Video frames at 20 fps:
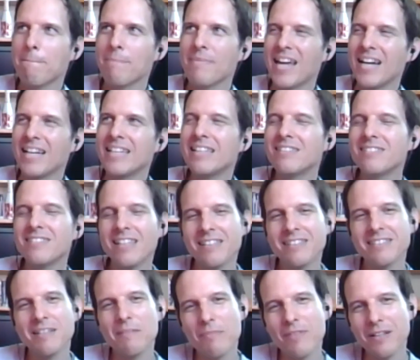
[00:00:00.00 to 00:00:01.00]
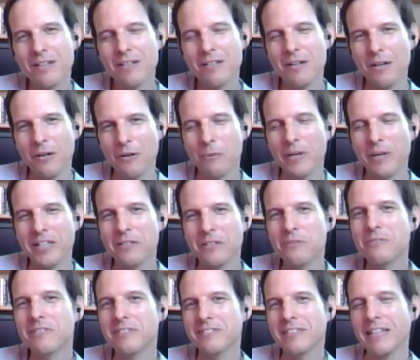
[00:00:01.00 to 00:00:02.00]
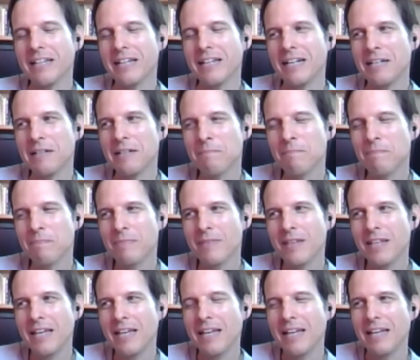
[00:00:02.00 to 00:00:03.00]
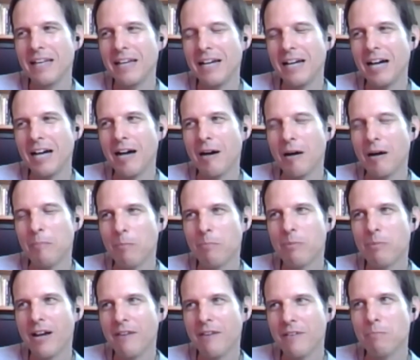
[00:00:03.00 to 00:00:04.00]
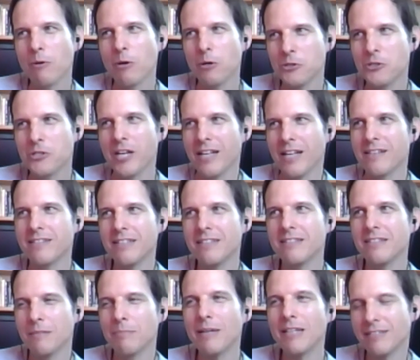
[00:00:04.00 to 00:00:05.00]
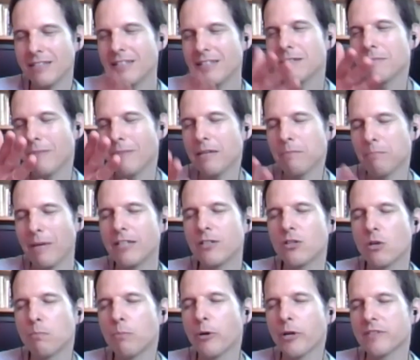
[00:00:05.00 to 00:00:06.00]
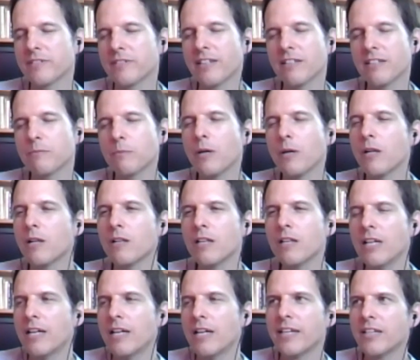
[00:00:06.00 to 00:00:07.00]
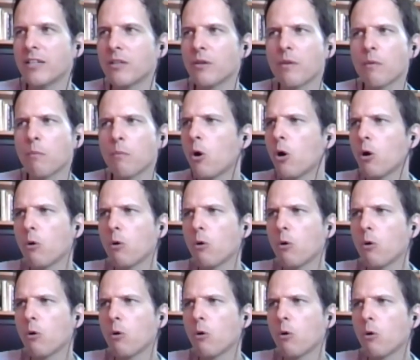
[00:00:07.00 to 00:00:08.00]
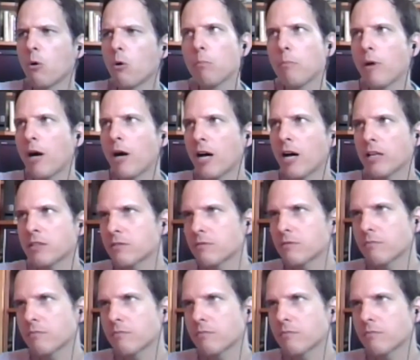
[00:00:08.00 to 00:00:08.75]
and he said something uh, quite interesting um, about private blockchains. He, he basically made, made your point, said, well, you know, the Walmart